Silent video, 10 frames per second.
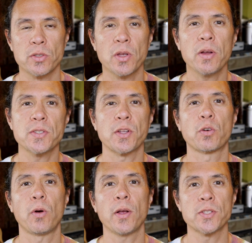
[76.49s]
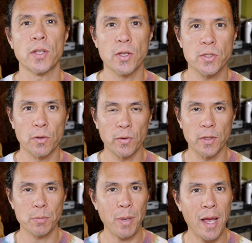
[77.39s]
So here's the crux of the issue for
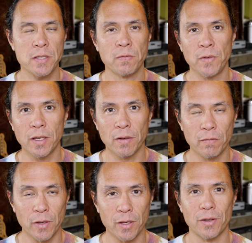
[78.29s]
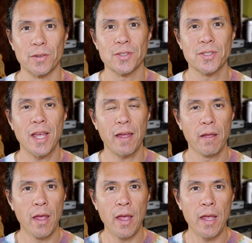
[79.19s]
these past vegan videos, is
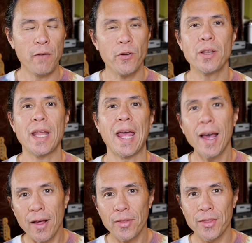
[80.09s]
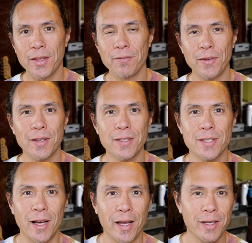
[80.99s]
that if you're eating a healthy vegan
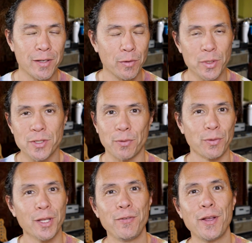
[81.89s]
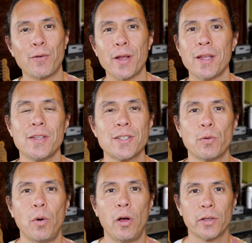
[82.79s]
diet, you know, with leafy greens
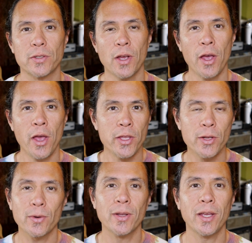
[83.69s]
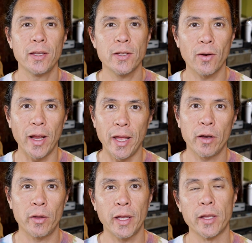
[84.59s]
and walnuts, you're getting your
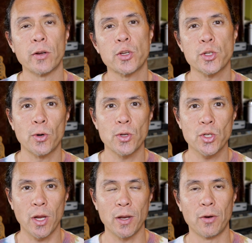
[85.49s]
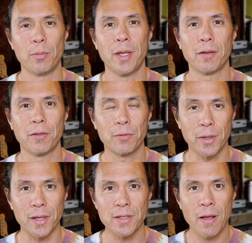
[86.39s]
ALA, your short chain
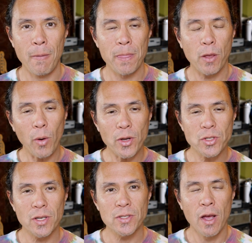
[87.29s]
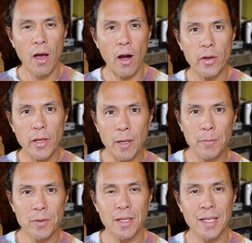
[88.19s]
omega-3s. The question is, are you
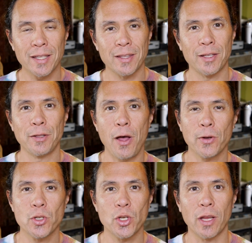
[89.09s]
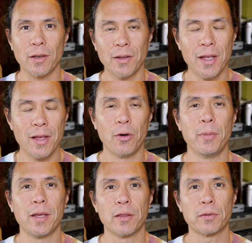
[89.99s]
able to get the long chain
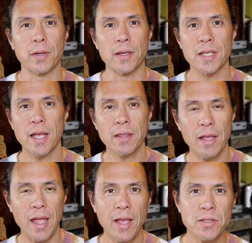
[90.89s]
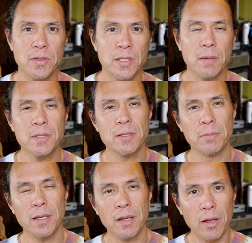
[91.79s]
omega-3s? And the answer seems to
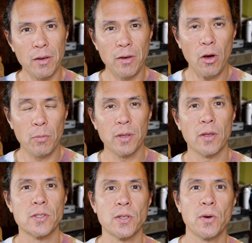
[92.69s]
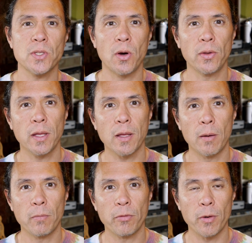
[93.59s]
be no, because those only
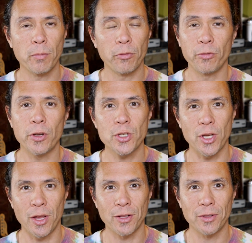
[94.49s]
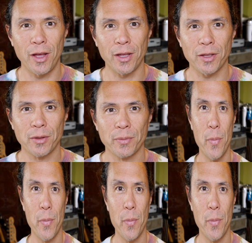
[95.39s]
come from fish and the like.